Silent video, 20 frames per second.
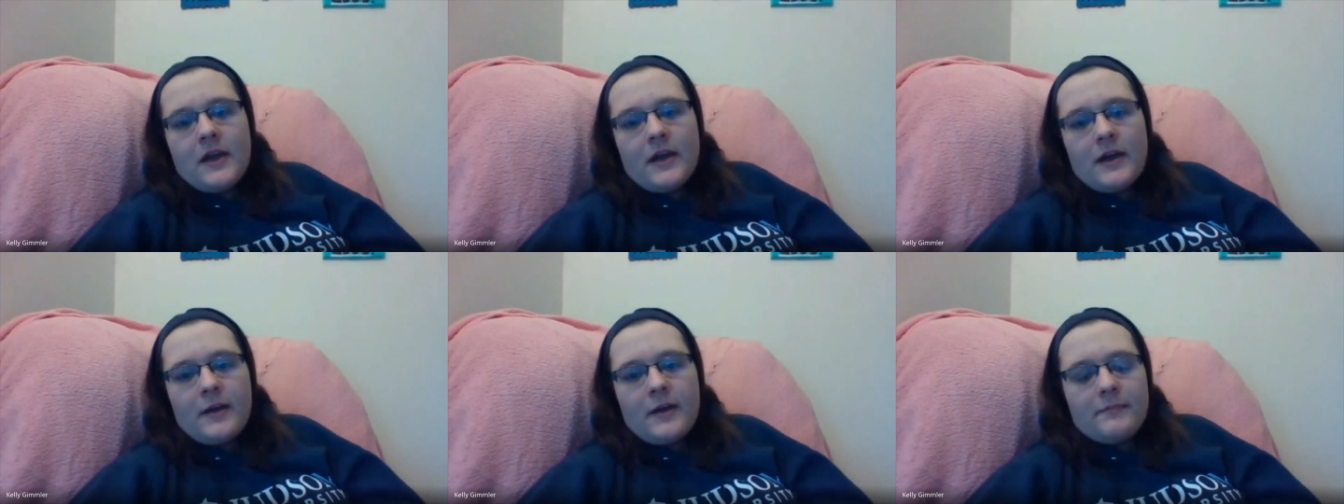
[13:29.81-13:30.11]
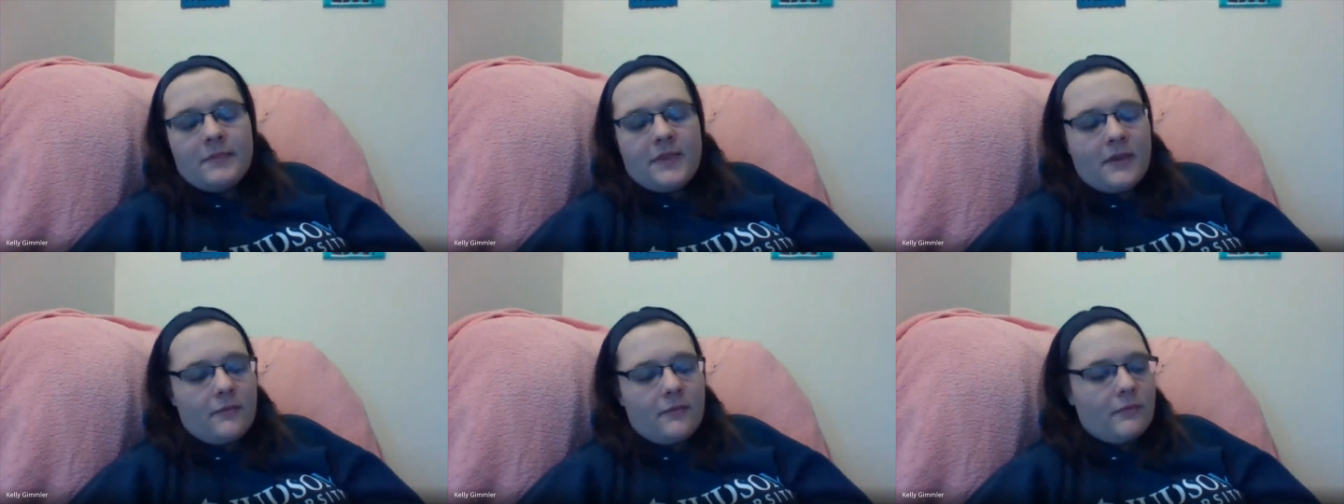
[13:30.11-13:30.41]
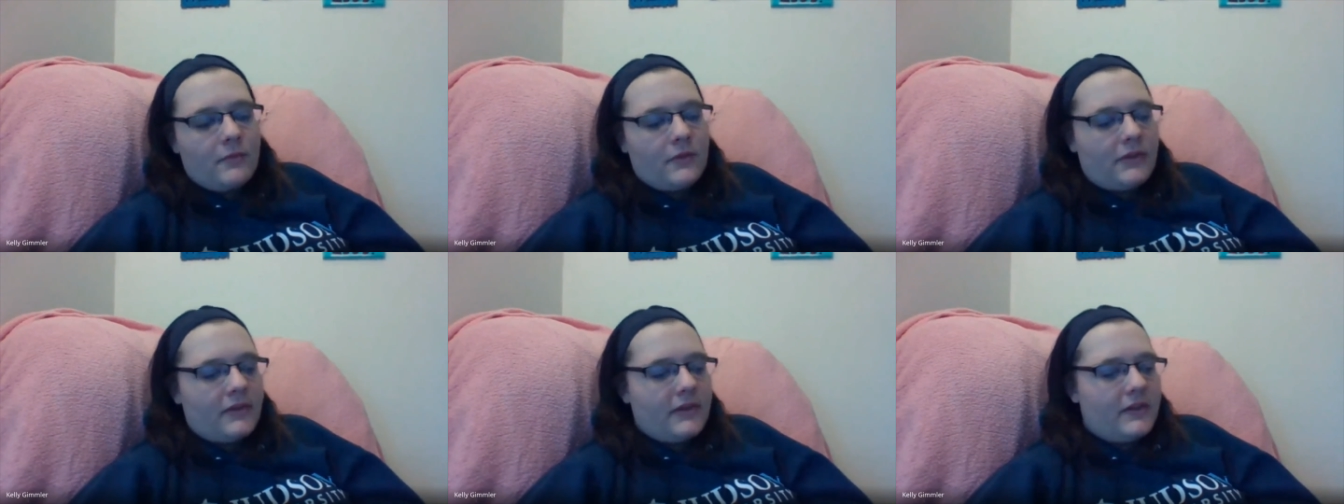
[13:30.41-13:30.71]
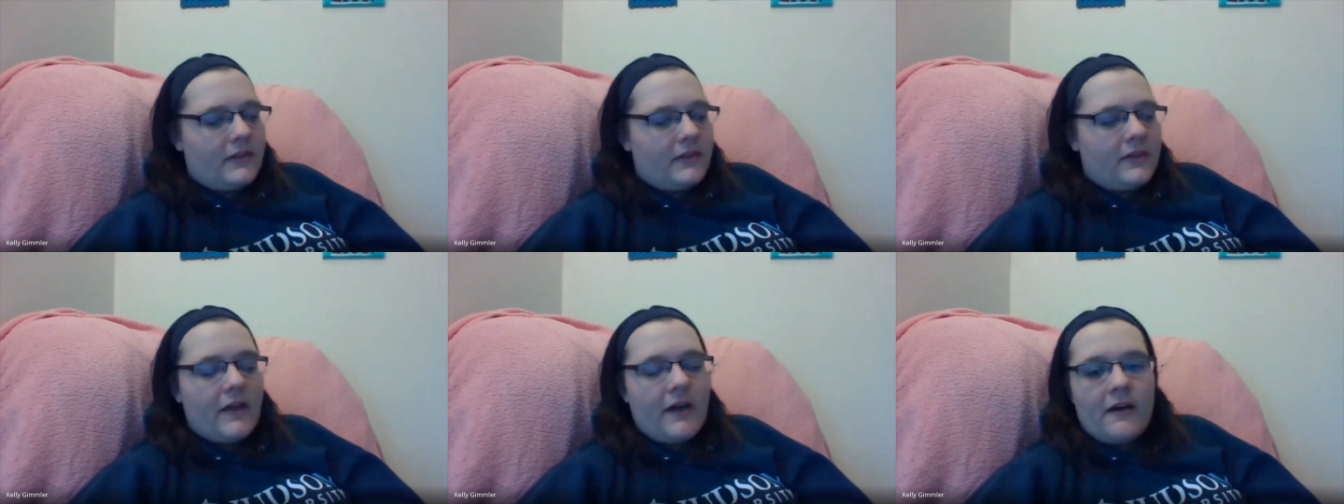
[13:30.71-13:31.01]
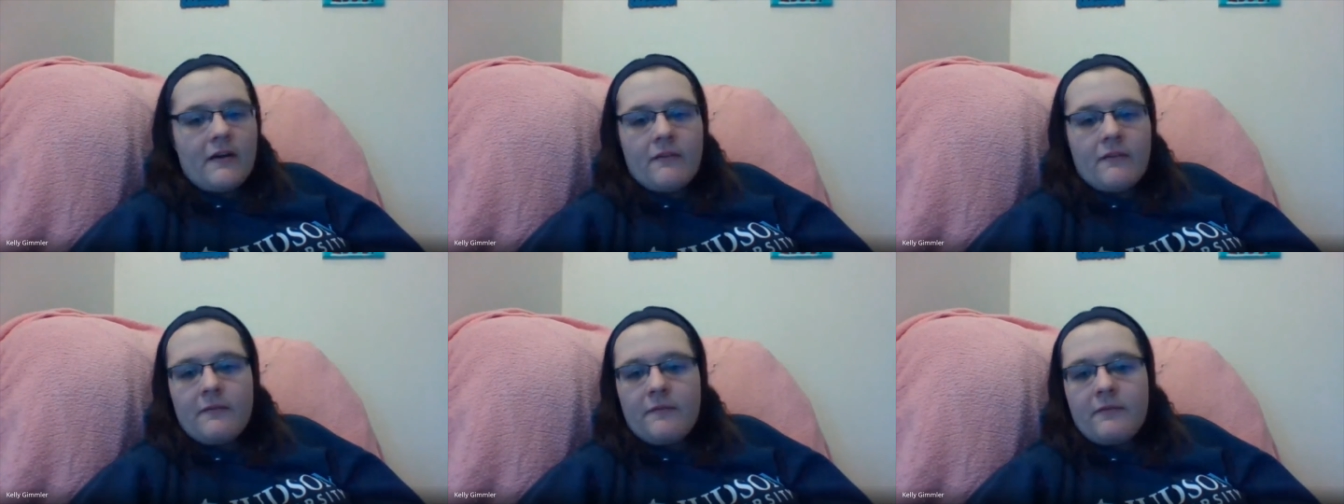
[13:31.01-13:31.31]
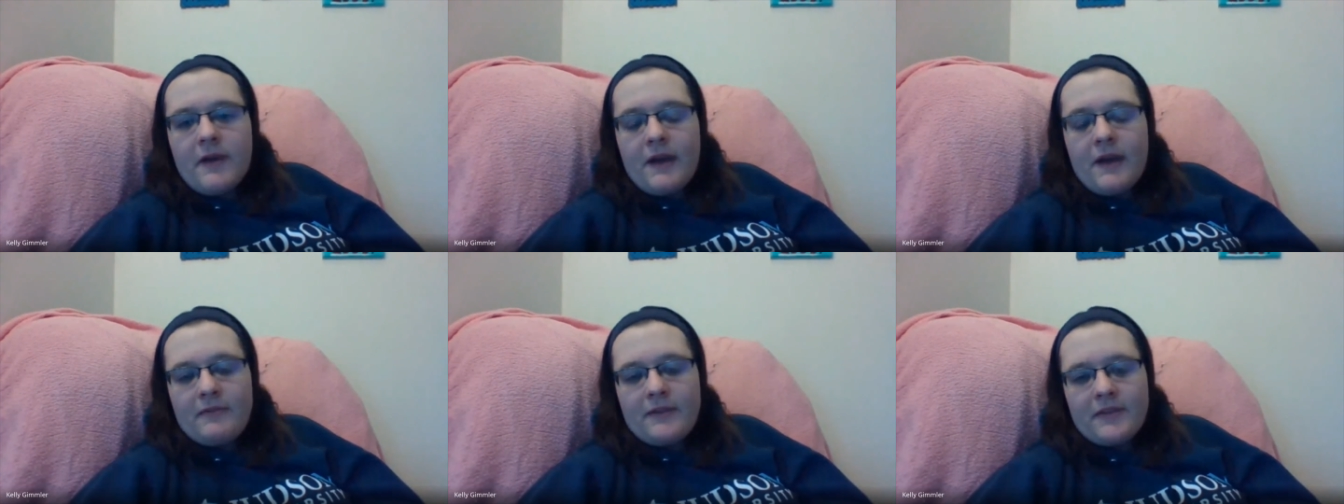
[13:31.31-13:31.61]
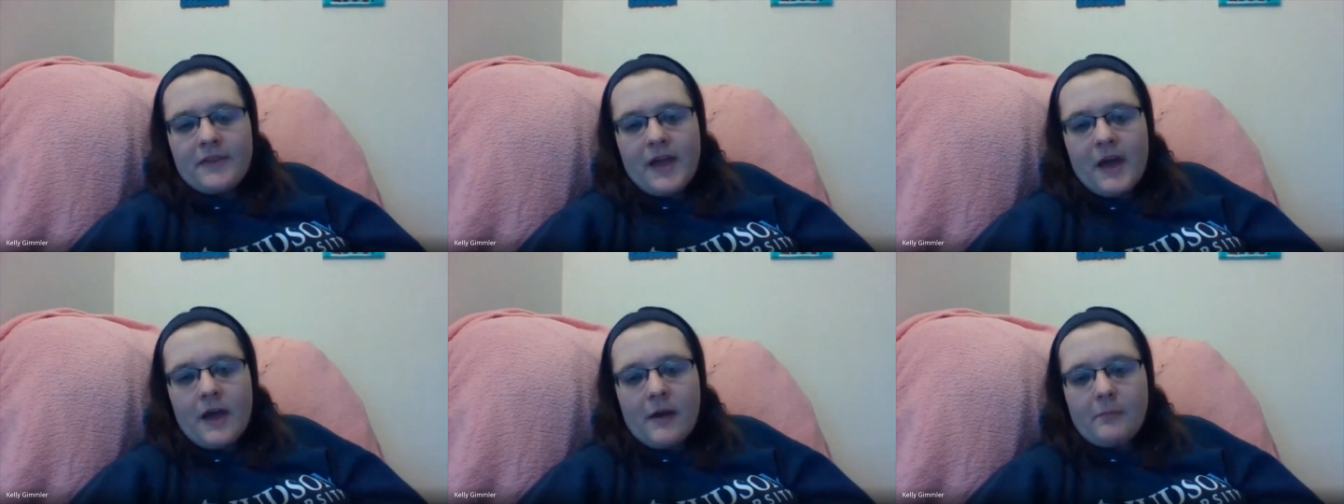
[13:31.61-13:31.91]
Um, they really love
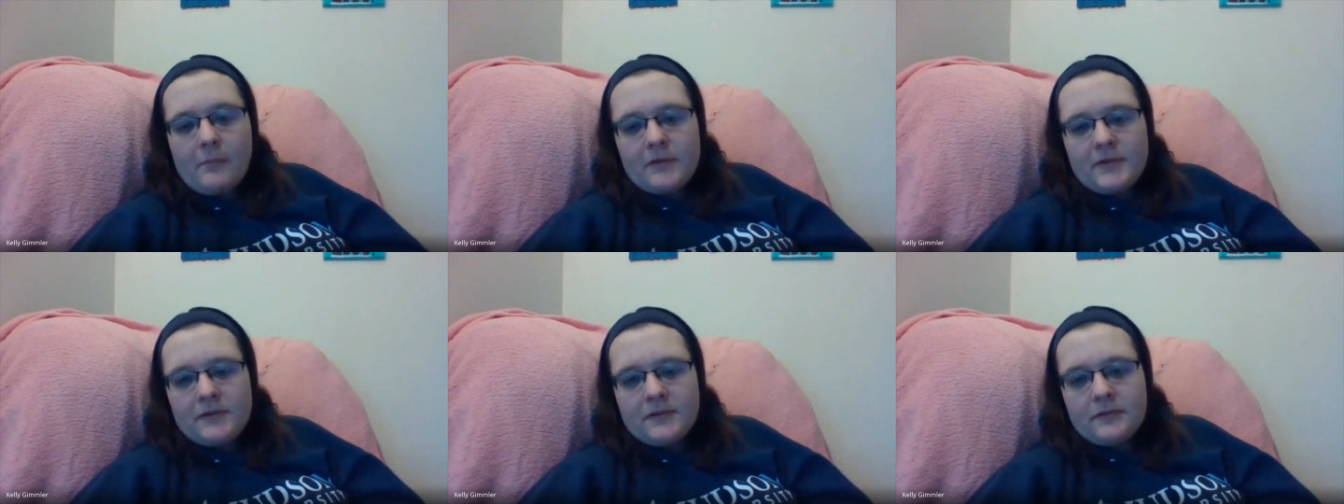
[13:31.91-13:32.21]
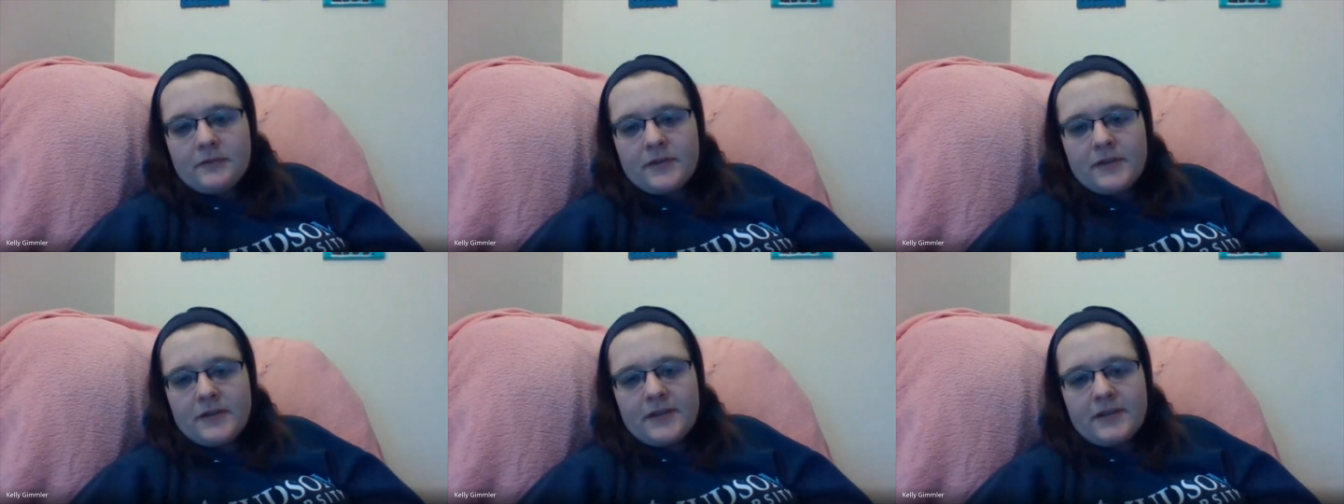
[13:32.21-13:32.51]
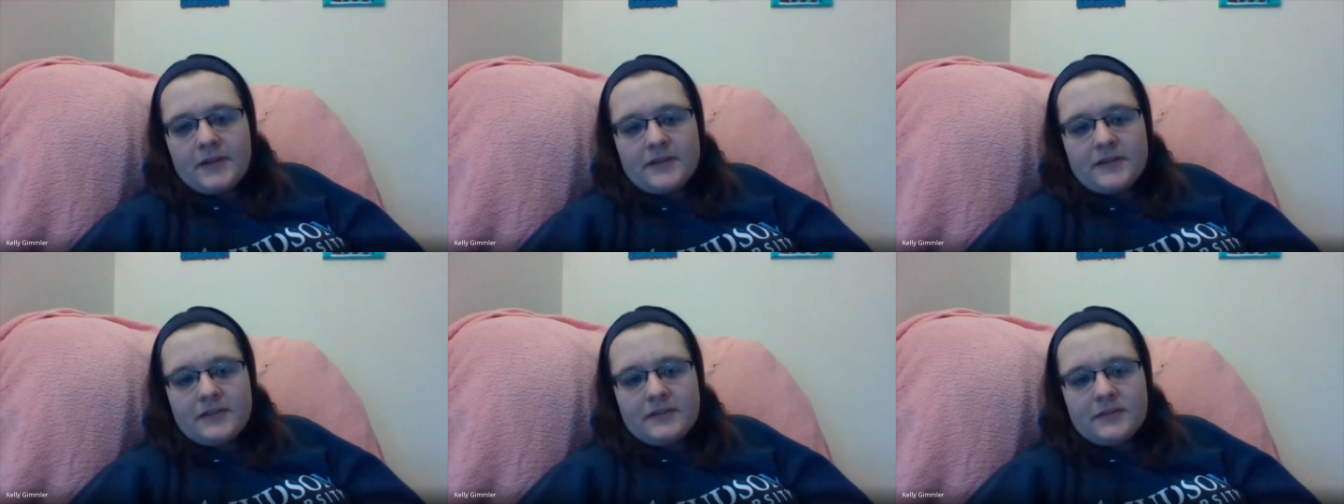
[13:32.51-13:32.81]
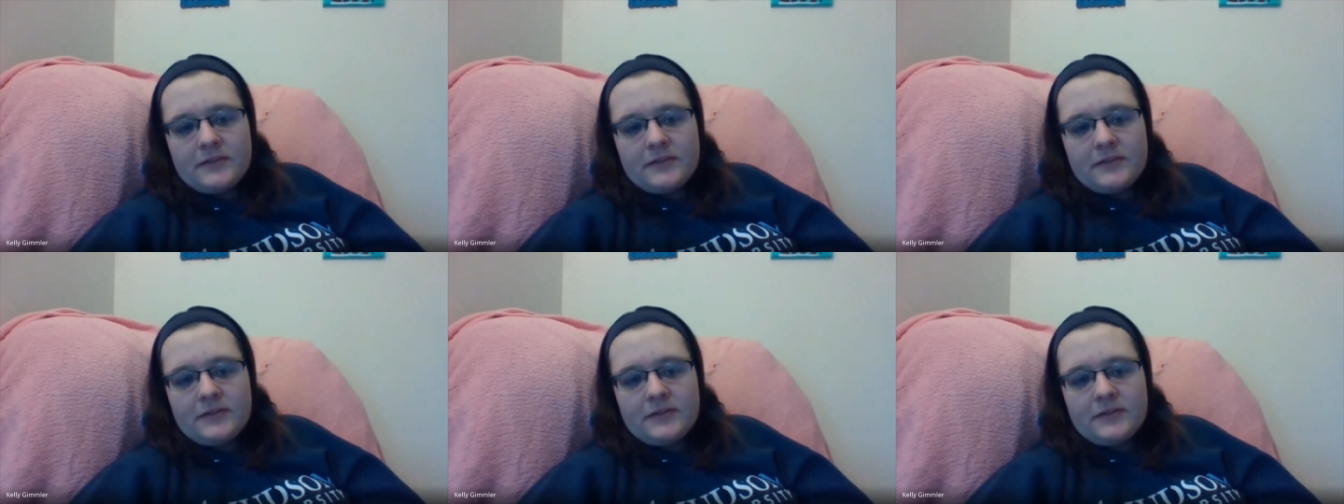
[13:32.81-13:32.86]
having that opportunity